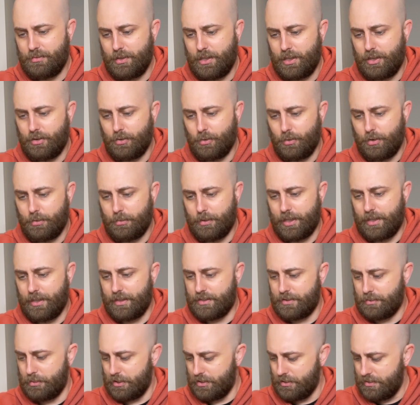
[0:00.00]
really thought about
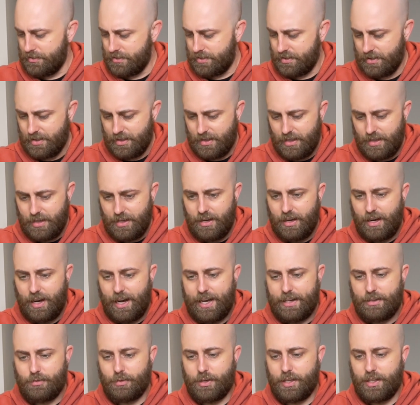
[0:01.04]
that, to be honest. I
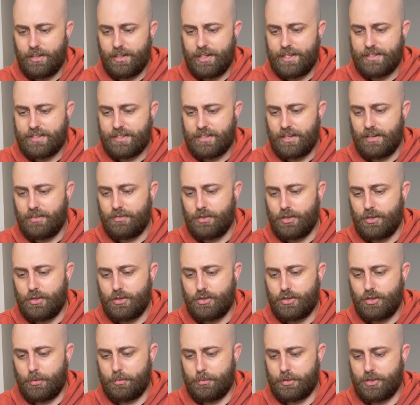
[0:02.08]
hadn't realized that if you
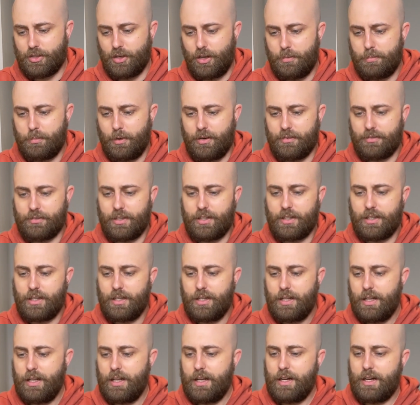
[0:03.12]
chop the top off it,
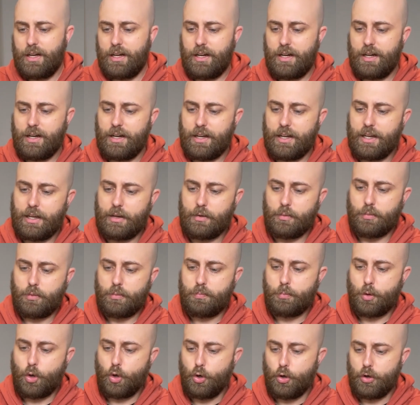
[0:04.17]
it
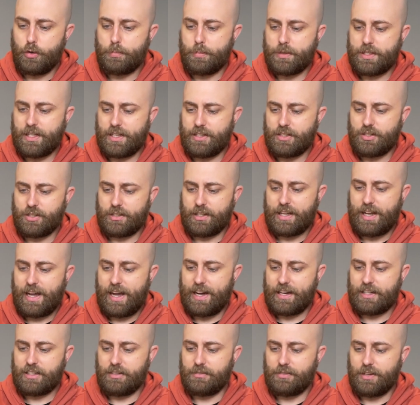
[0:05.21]
could potentially
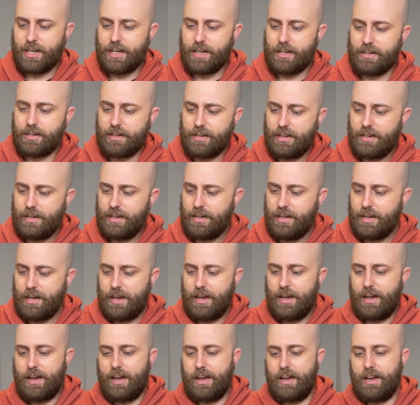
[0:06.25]
activate
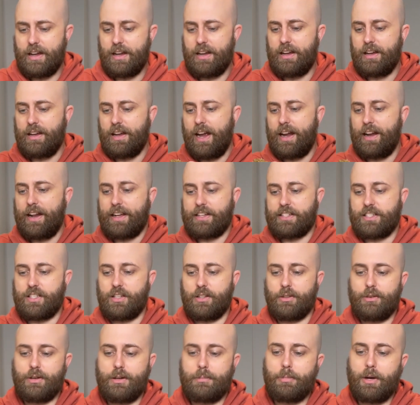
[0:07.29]
an
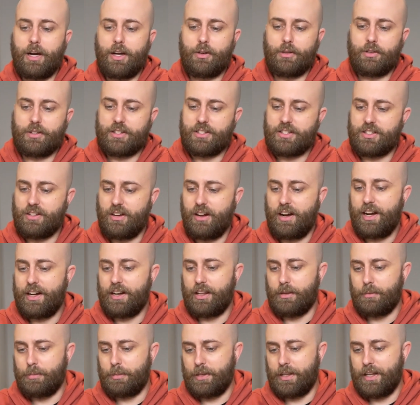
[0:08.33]
axillary bud on the side
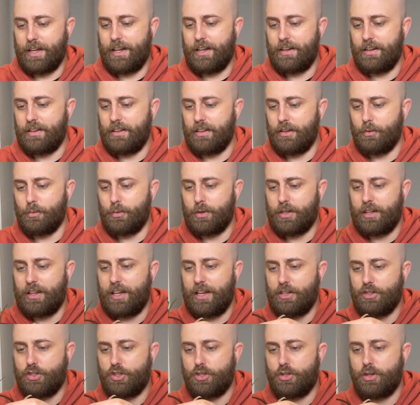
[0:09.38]
of the plant that would
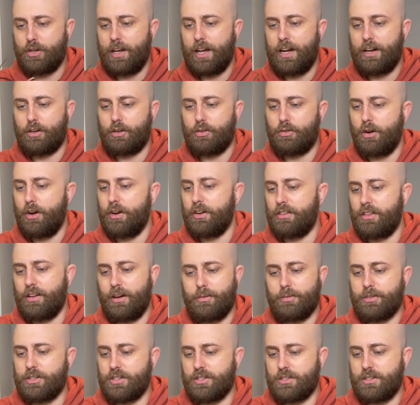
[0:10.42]
then shoot out growth. I
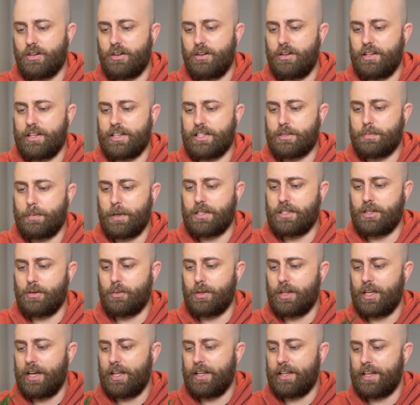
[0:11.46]
was just totally expecting
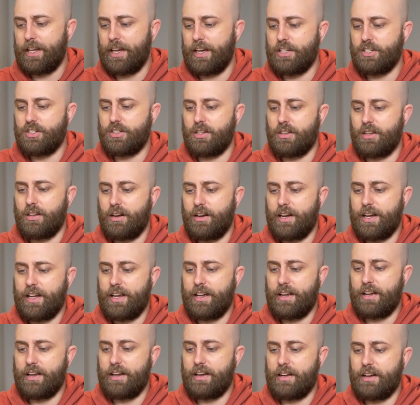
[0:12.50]
with the alocasia that I
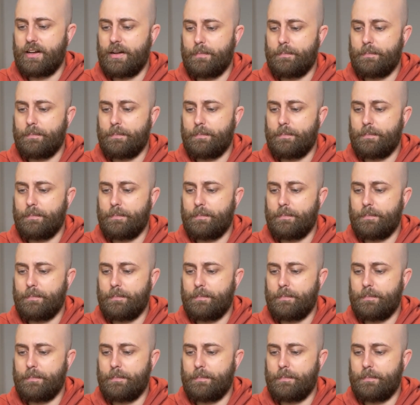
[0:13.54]
had